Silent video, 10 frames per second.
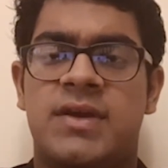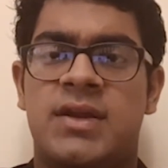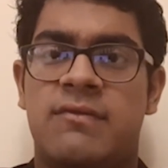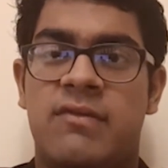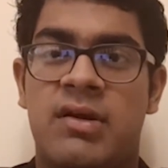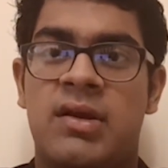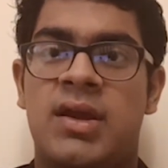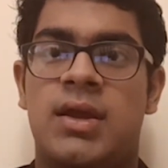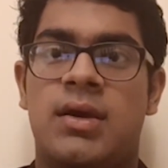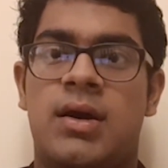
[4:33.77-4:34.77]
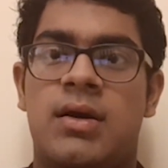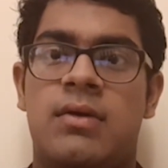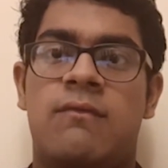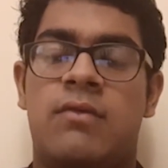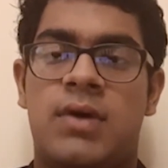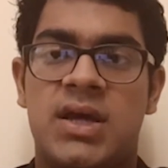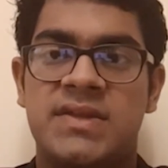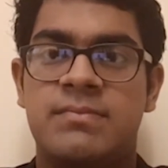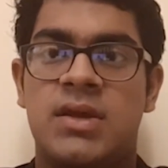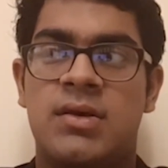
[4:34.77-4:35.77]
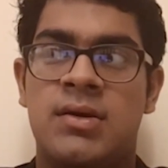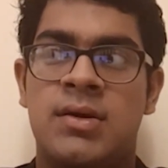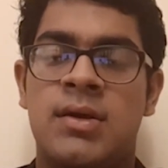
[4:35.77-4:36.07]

in a very vast manner.